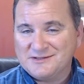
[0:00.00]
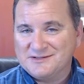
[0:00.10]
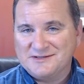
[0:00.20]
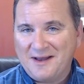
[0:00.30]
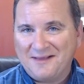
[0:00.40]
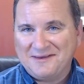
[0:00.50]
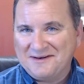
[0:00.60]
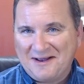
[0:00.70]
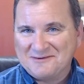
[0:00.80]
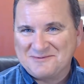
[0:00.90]
This is not the
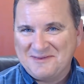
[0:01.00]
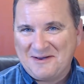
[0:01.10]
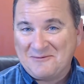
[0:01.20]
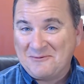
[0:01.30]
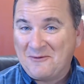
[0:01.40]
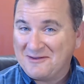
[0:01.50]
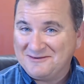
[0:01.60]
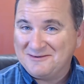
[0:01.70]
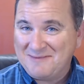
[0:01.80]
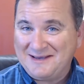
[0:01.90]
announcement that we wanted
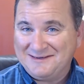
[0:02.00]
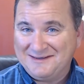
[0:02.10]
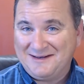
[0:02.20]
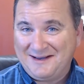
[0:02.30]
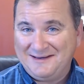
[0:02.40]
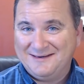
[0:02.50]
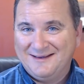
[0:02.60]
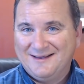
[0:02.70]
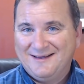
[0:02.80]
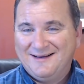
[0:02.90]
to make tonight.
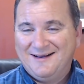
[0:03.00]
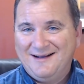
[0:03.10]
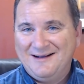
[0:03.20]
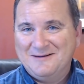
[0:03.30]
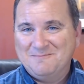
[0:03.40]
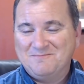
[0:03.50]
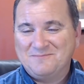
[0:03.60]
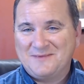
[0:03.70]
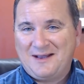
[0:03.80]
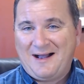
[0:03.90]
Um,
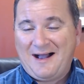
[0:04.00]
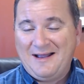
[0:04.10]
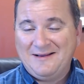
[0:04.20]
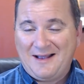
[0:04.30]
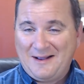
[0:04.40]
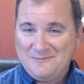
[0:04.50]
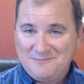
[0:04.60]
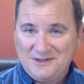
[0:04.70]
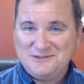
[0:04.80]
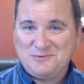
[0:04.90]
I, I
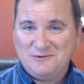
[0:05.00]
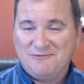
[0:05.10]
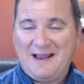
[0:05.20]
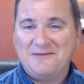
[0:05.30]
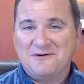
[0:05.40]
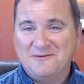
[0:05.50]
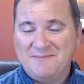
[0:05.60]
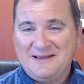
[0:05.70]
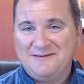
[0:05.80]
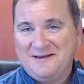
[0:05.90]
much would rather
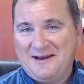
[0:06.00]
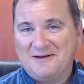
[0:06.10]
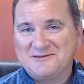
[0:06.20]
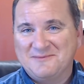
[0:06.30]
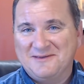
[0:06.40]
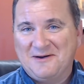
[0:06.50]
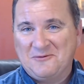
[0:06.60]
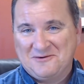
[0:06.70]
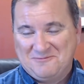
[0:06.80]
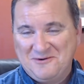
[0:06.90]
make the announcement that
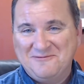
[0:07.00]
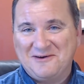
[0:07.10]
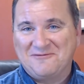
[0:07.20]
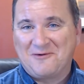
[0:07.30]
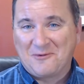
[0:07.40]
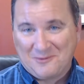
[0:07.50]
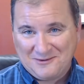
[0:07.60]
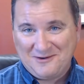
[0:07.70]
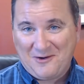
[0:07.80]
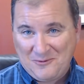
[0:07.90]
we're moving
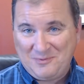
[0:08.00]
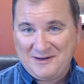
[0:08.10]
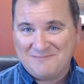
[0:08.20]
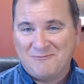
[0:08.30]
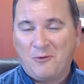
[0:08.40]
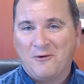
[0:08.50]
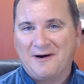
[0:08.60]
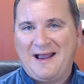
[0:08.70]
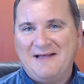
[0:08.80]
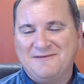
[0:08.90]
forward, opening
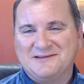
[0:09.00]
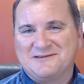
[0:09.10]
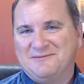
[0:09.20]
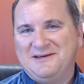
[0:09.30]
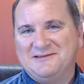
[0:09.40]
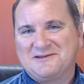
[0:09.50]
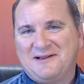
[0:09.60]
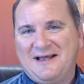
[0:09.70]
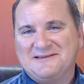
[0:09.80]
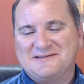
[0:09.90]
more, having some kids'
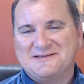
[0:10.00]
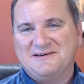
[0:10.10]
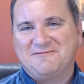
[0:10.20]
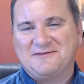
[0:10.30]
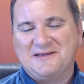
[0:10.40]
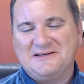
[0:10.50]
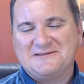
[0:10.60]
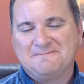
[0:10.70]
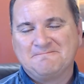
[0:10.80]
classes and different things.